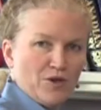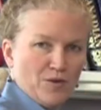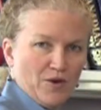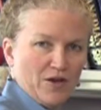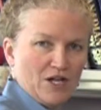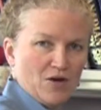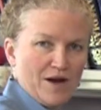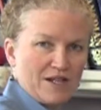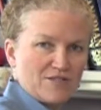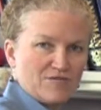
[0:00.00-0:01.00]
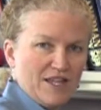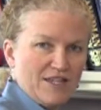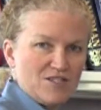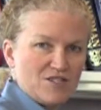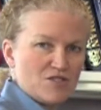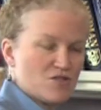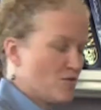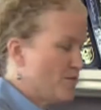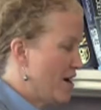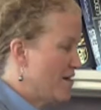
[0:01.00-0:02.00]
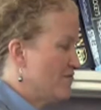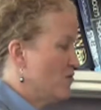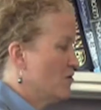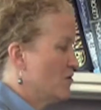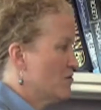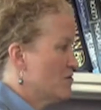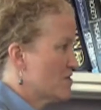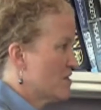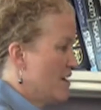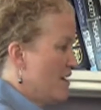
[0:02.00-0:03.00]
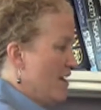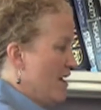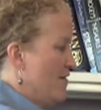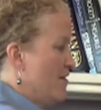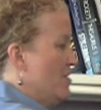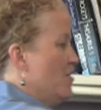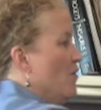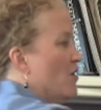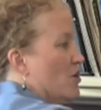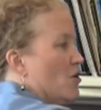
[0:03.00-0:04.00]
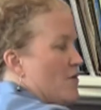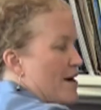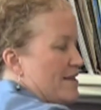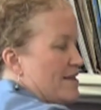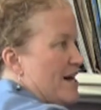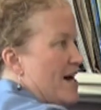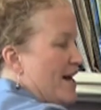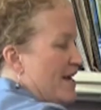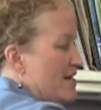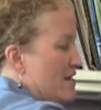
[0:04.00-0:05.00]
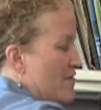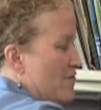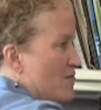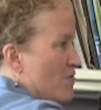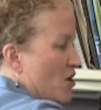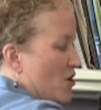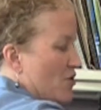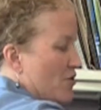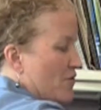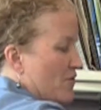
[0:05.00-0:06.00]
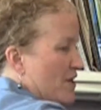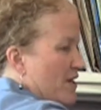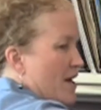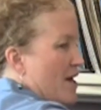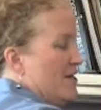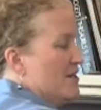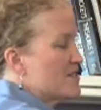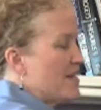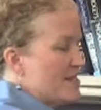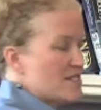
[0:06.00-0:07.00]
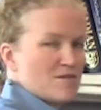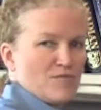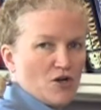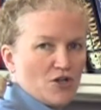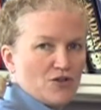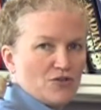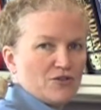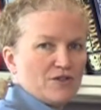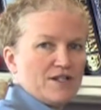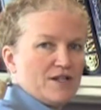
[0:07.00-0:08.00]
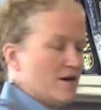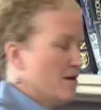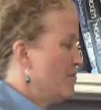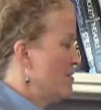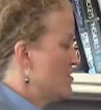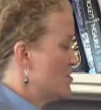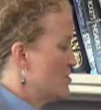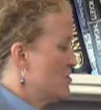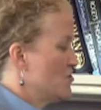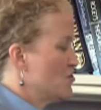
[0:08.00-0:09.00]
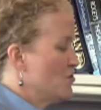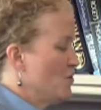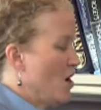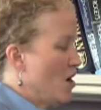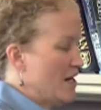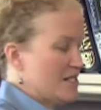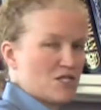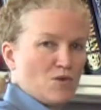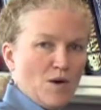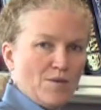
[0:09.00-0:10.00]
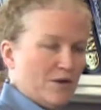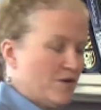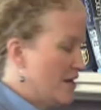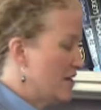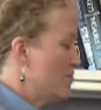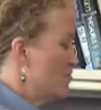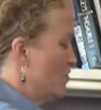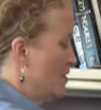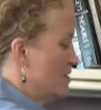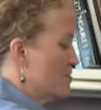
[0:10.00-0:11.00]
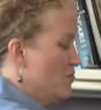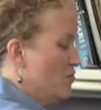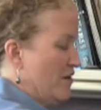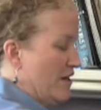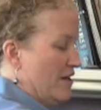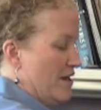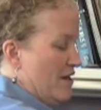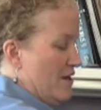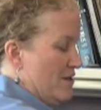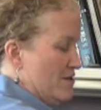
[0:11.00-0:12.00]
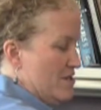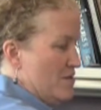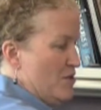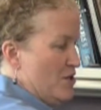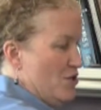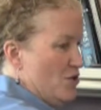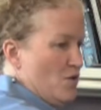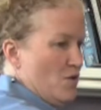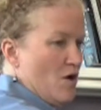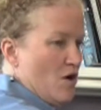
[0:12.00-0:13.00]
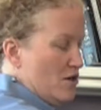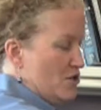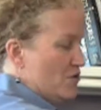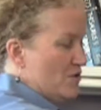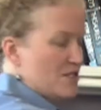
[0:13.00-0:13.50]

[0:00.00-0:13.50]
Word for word: you're wearing corrective lenses or bifocals. And then you want to correct the height of the monitor. And in this case, the monitor is too high. So what we would end up doing is moving the CPU onto